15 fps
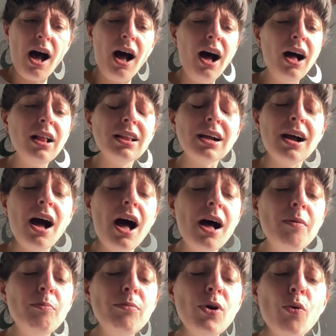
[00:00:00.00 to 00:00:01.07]
I'll
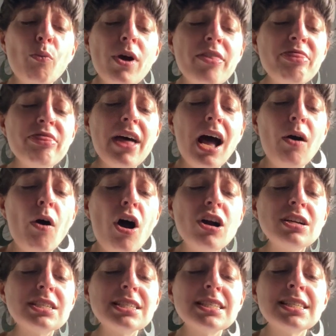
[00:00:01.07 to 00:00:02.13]
come when thou
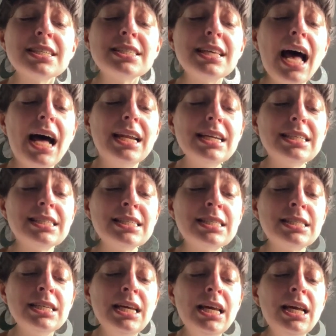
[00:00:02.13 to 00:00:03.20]
art
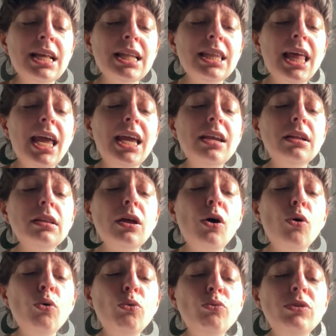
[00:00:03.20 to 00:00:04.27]
saddest, laid
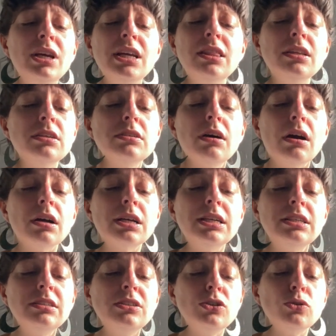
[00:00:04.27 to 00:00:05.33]
alone in the
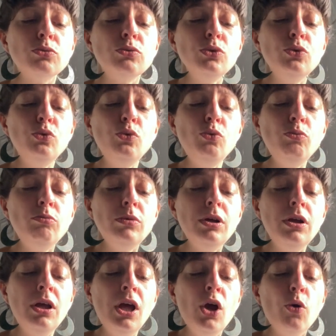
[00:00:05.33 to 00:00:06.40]
darkened room,
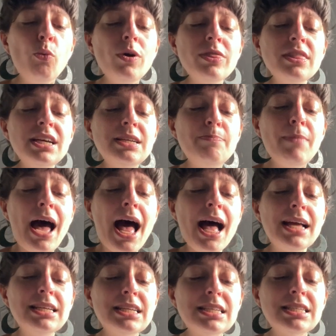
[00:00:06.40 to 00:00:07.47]
when the
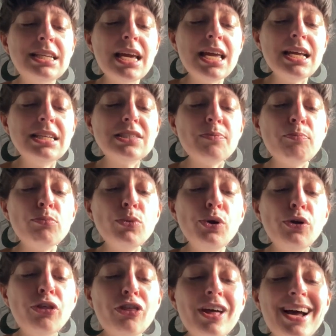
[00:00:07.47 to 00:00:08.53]
mad day's
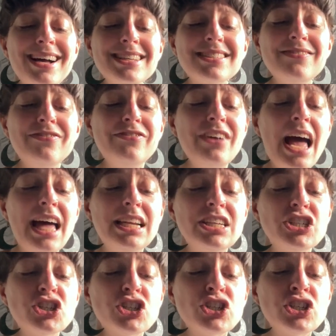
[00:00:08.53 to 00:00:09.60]
mirth has
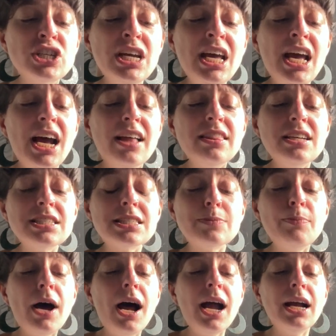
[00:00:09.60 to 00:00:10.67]
vanished and the
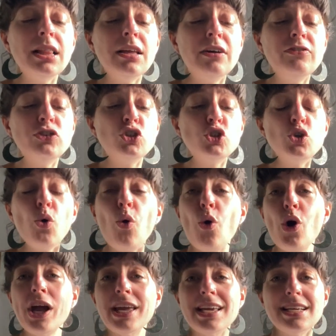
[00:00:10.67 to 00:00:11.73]
smile of
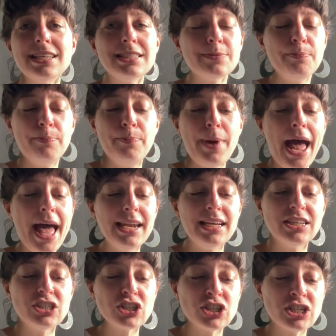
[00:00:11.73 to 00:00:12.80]
joy is
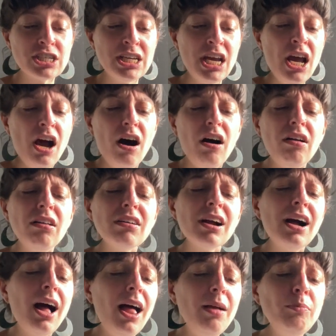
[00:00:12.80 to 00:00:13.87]
banished. I'll
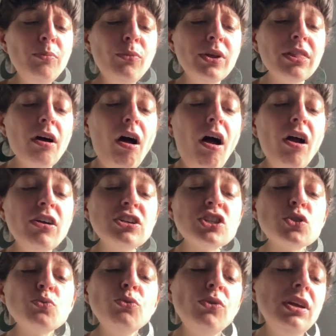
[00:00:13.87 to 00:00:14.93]
come when the heart's
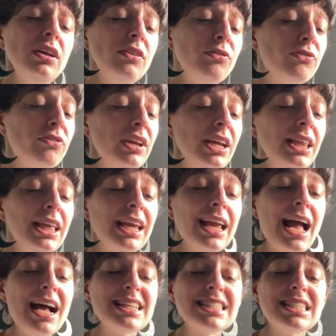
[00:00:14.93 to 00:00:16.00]
real feeling
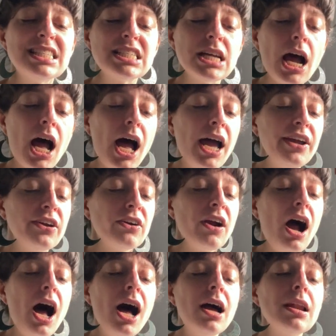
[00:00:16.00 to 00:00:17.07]
has entire,
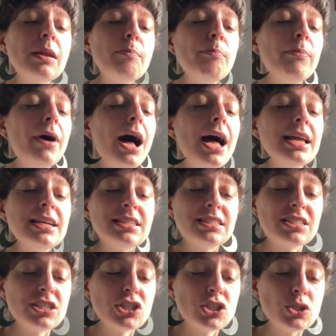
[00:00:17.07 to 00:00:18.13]

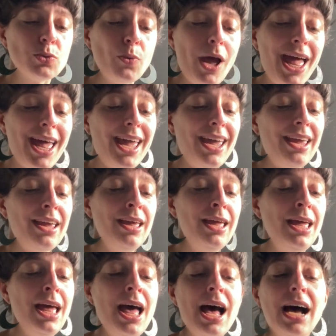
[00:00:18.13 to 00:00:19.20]
unbiased sway,
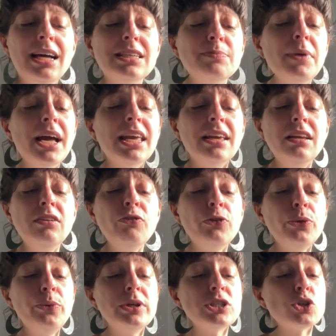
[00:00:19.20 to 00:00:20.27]
and my
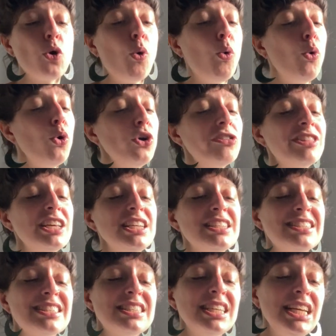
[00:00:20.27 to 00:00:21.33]
influence o'er thee
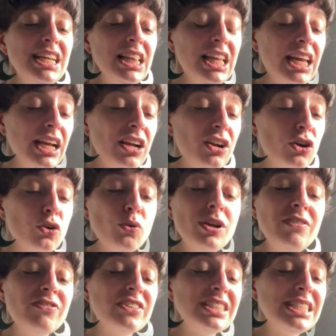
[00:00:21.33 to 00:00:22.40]
stealing,
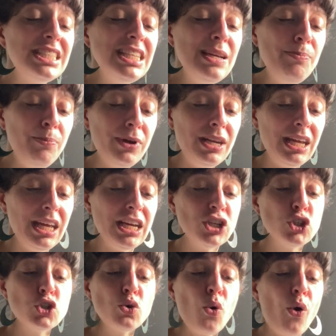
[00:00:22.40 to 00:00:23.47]
grief deepening,
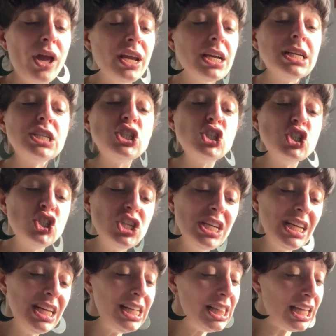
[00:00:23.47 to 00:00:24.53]
joy
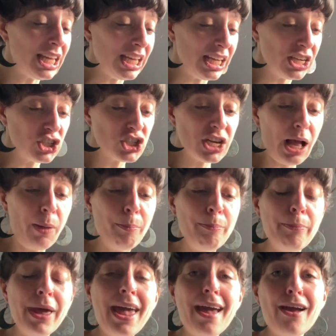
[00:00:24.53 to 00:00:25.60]
congealing, shall
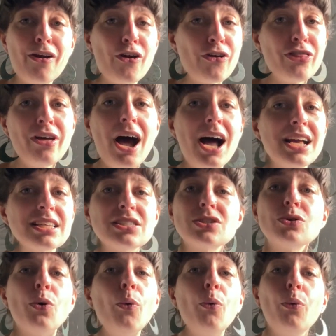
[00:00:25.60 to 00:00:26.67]
bear thy
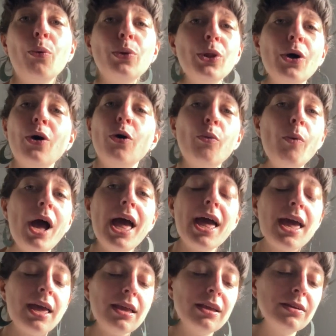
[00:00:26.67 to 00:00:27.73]
soul
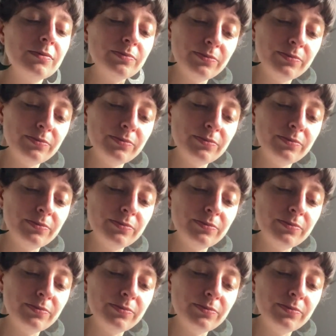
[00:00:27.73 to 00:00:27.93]
away.